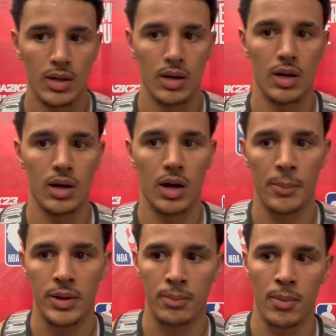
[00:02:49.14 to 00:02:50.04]
I
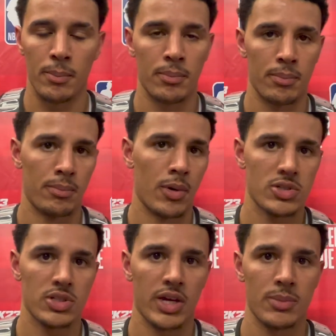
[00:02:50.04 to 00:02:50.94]
mean,
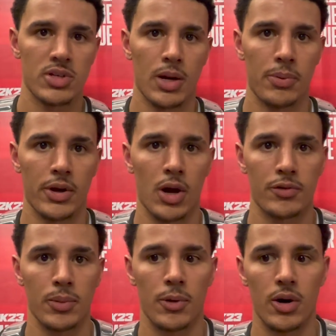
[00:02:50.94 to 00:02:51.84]
most of the games that I played
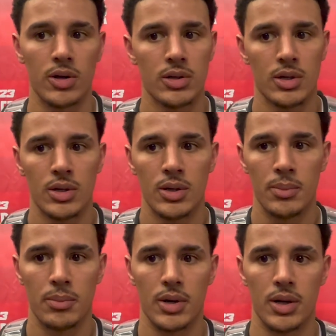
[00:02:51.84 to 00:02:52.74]
off the ball,
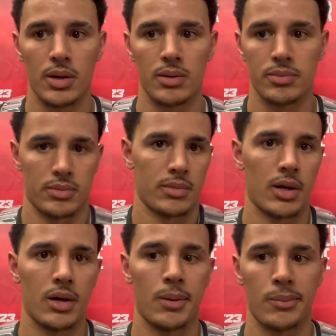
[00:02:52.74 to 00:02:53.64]
but
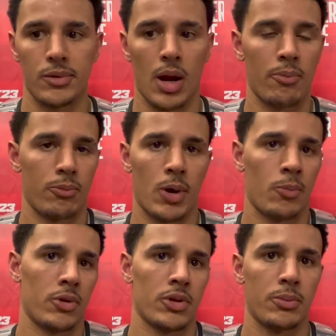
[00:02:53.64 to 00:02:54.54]
you know,
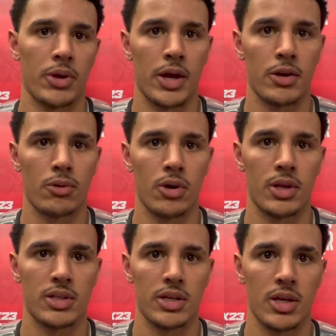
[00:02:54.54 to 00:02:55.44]
I'm willing to play any role
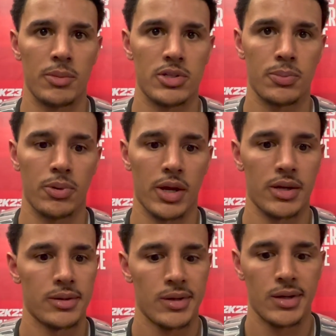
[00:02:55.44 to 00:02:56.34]
that they need me to
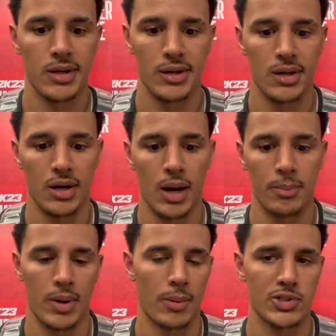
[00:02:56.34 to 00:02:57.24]
play.
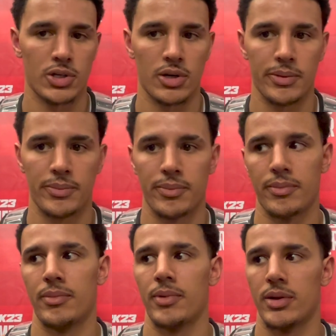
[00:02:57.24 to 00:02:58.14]
I'm sure.
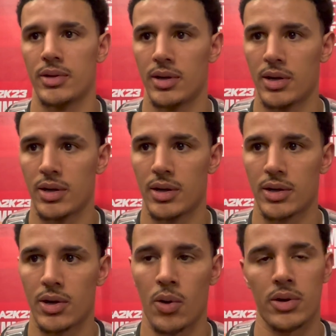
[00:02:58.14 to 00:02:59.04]

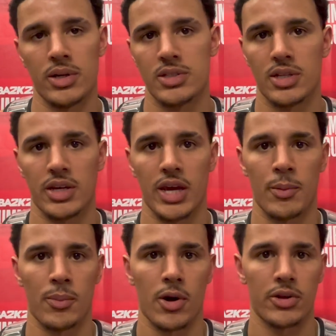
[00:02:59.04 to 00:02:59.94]
Going into the
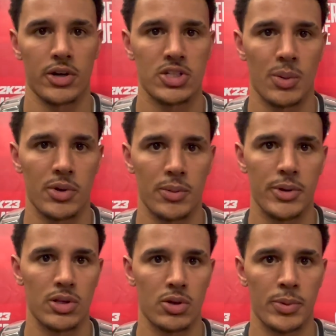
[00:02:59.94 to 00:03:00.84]
game tomorrow, they're going to tell me to
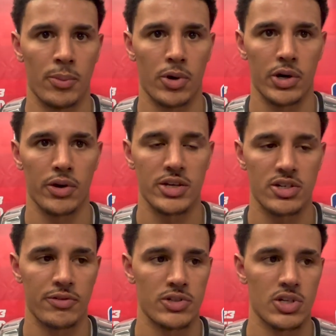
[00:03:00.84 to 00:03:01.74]
be a little bit more
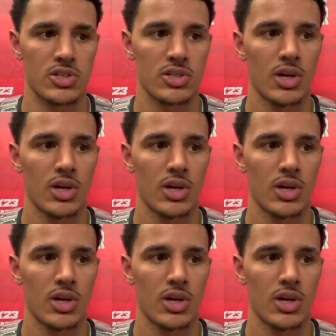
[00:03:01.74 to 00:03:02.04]
aggressive and just